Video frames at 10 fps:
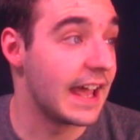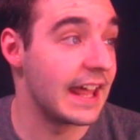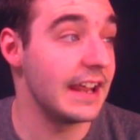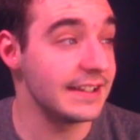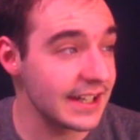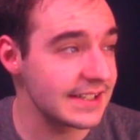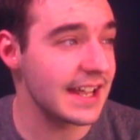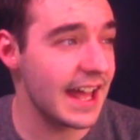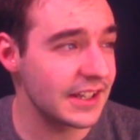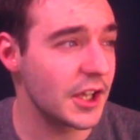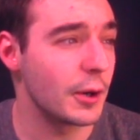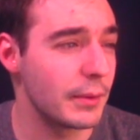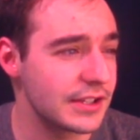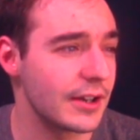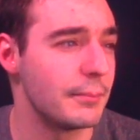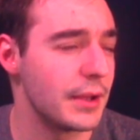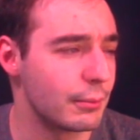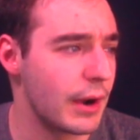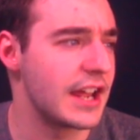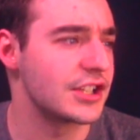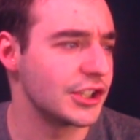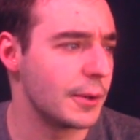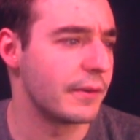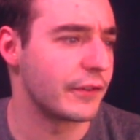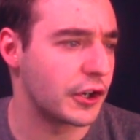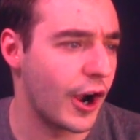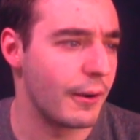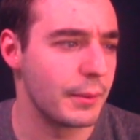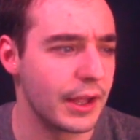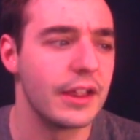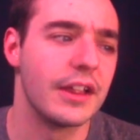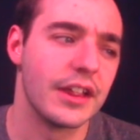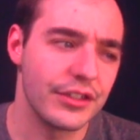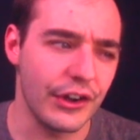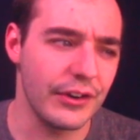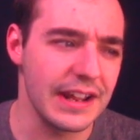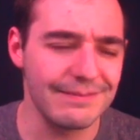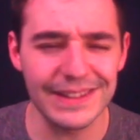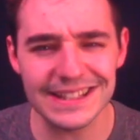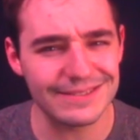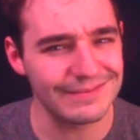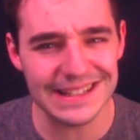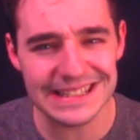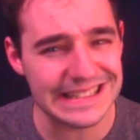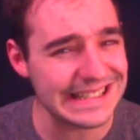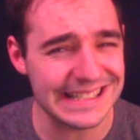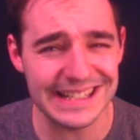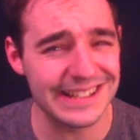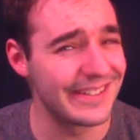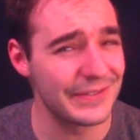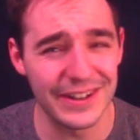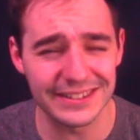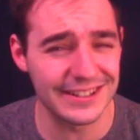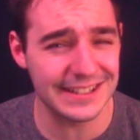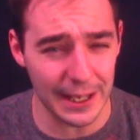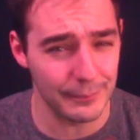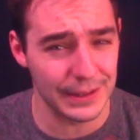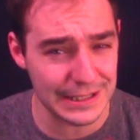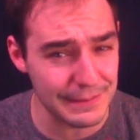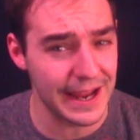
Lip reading: And it does add a little bit to the mid-range, a little bit for Kobe, but 30, I feel like they're skimping us,